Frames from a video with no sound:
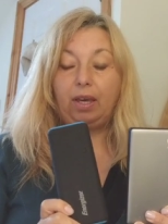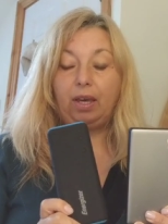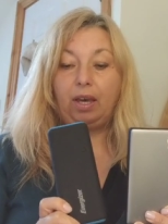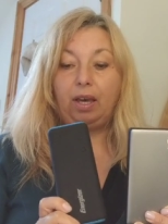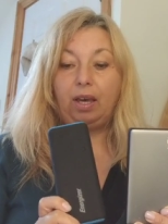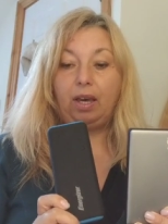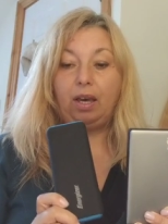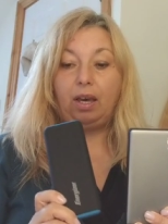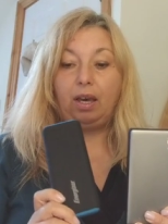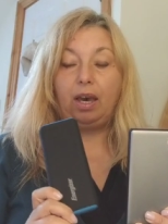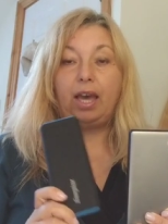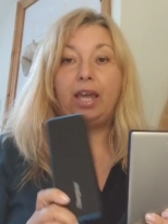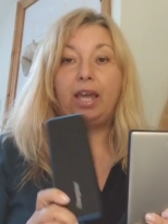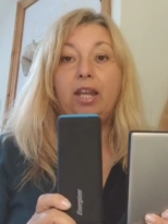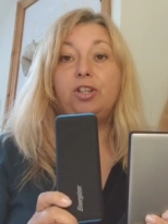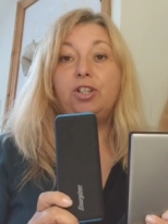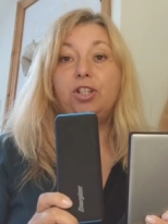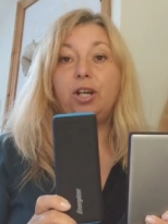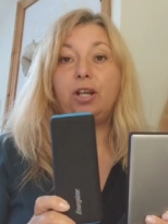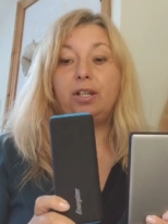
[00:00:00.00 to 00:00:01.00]
uh,
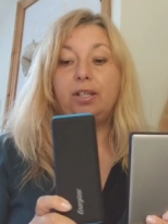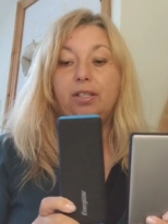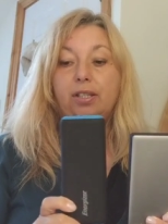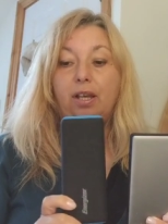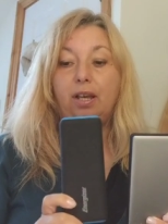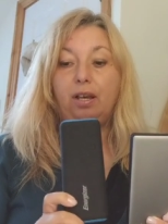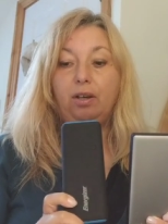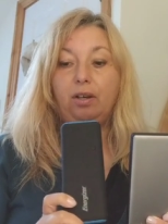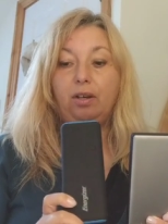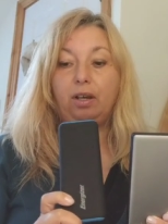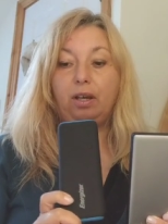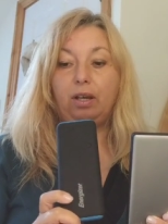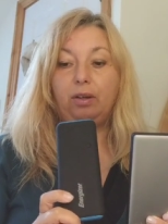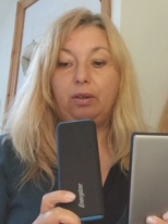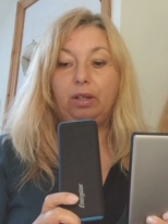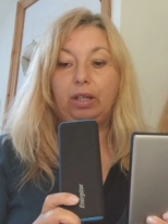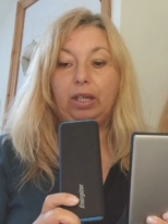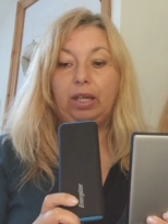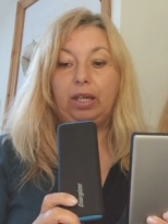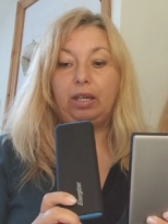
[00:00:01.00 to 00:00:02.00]
Energizer
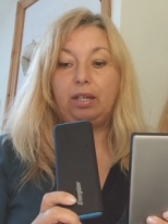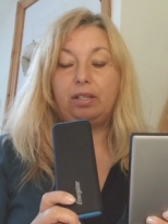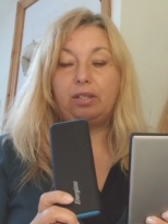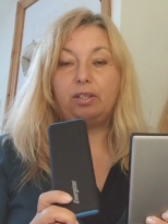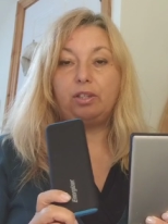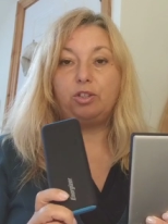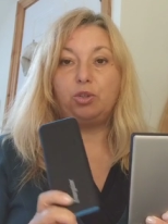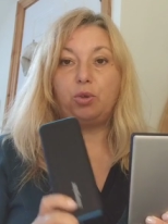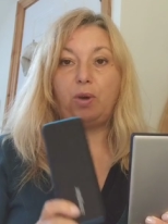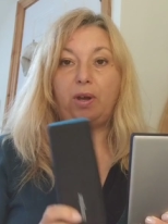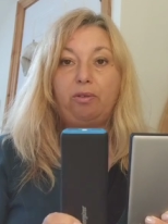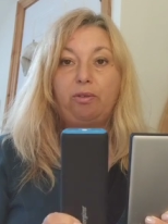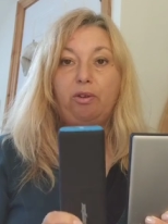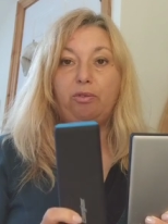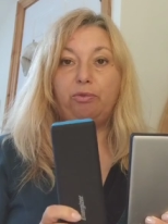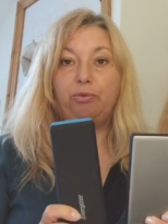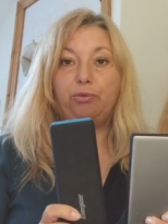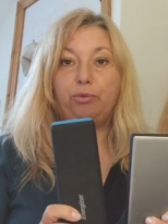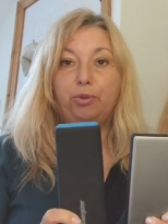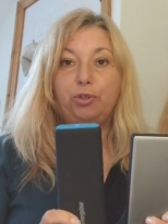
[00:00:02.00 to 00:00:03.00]
is
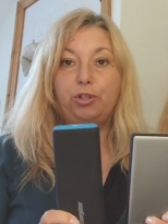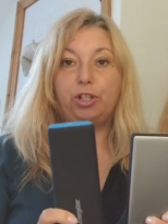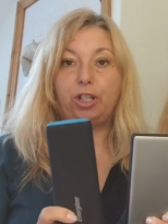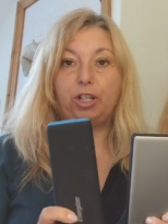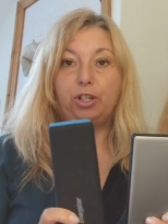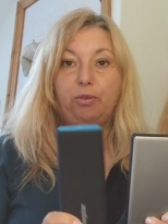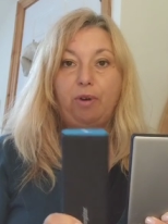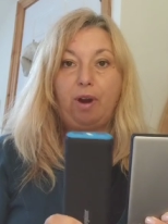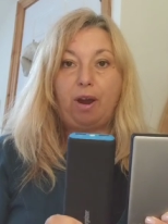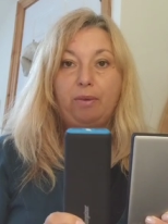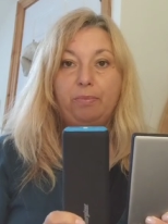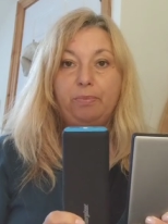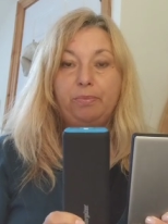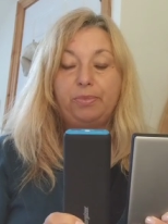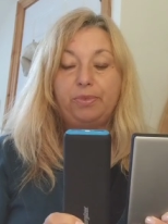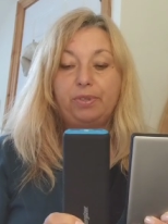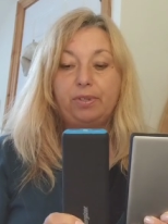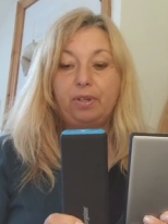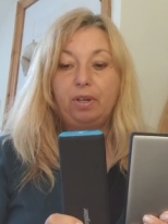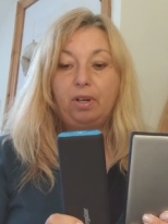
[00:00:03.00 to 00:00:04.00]
240
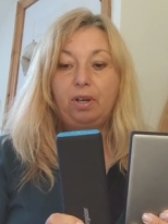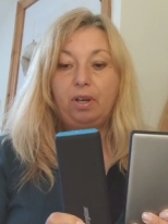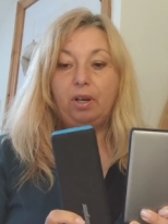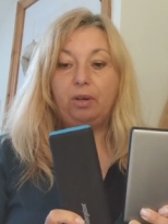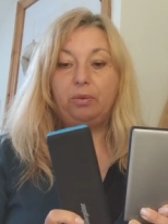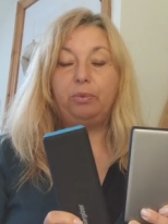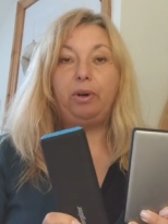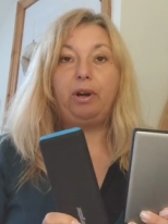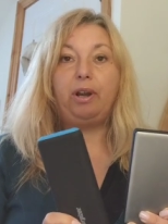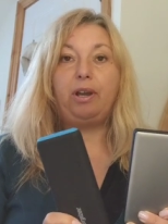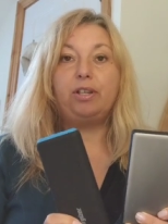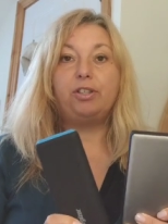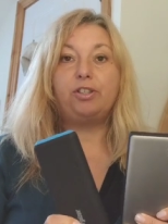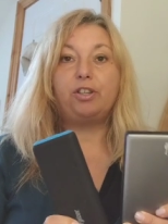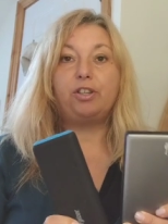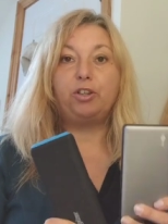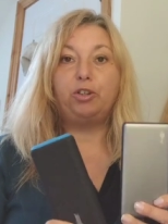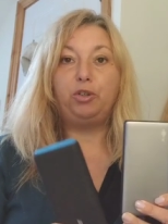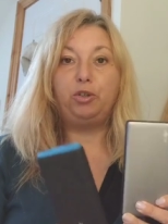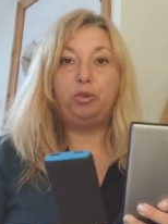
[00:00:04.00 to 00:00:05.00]
grams,
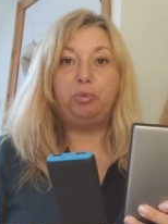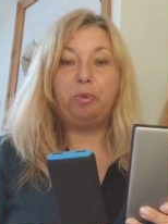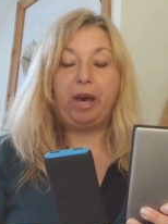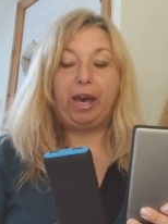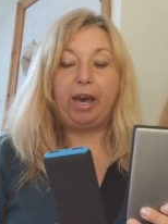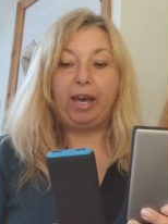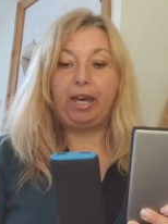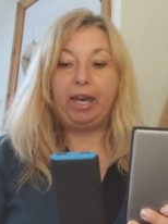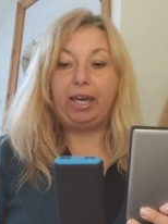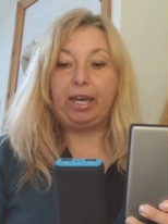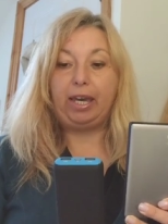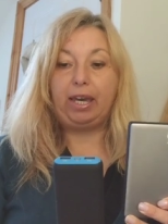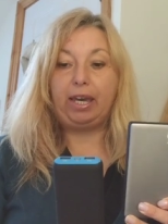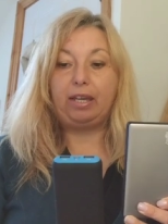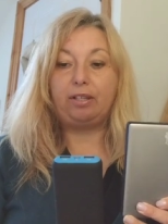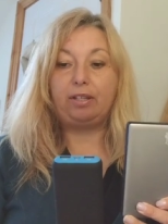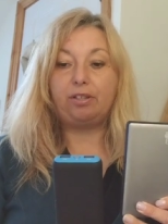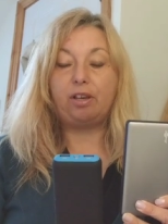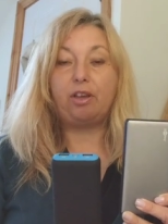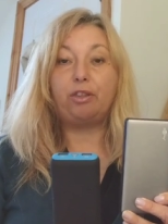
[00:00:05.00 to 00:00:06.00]
whereas Goobay
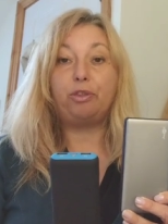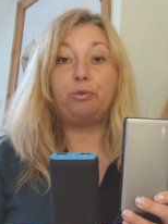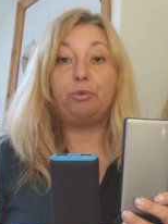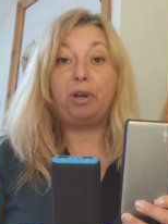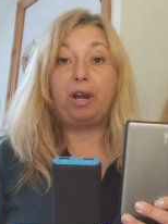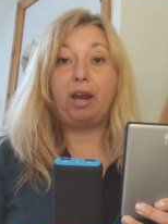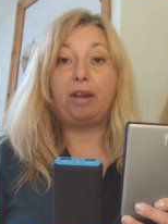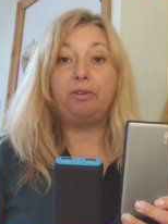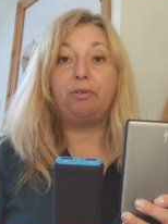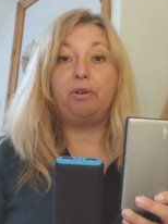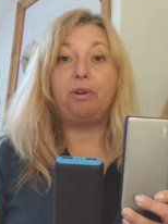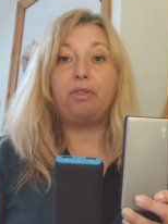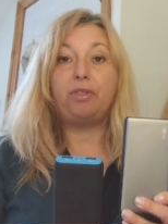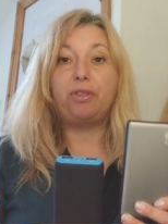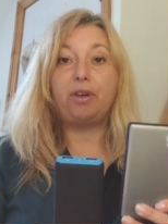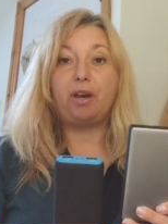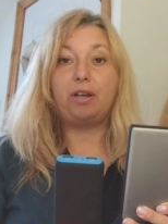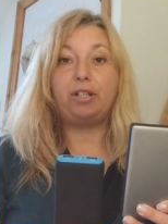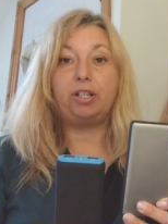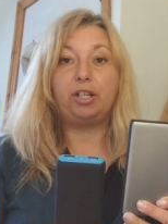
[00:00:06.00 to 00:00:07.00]
is
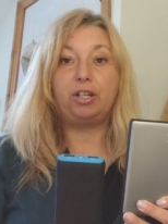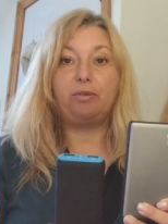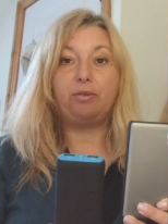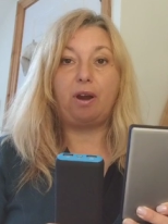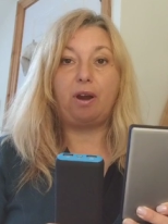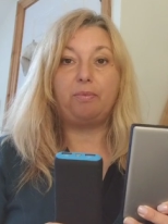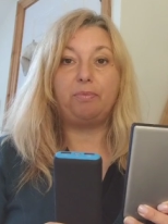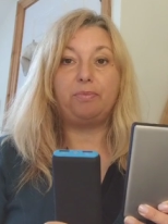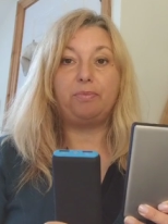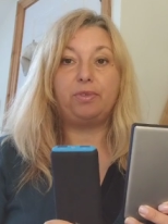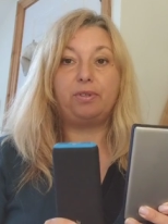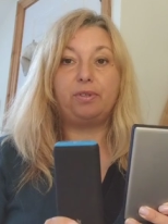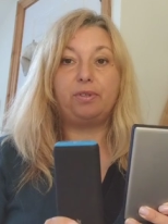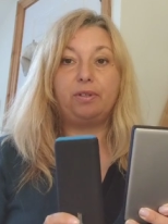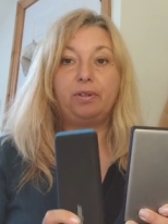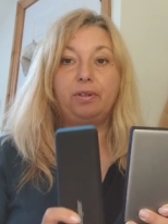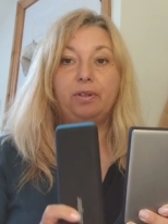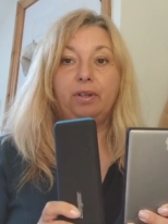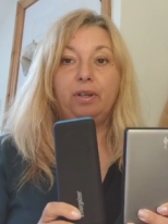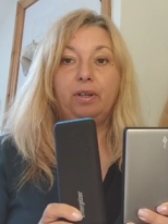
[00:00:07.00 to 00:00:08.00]
330 grams.